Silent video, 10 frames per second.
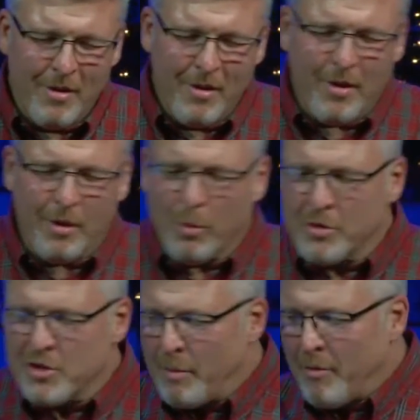And Lord,
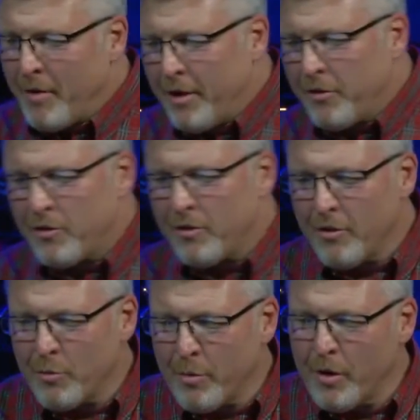some of us,
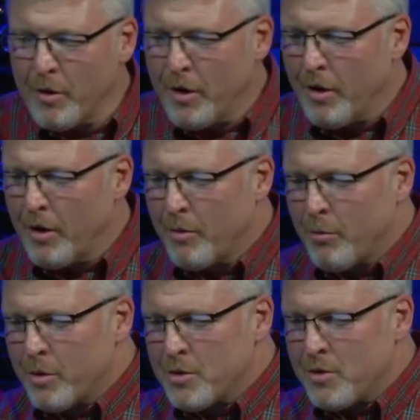as we are here,
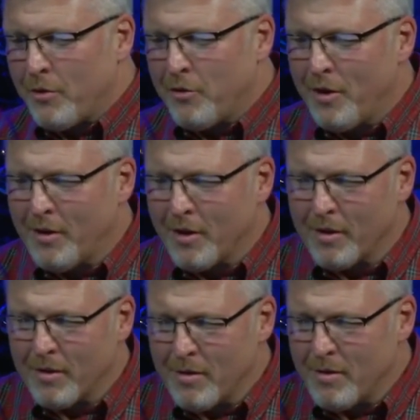we're still seeking.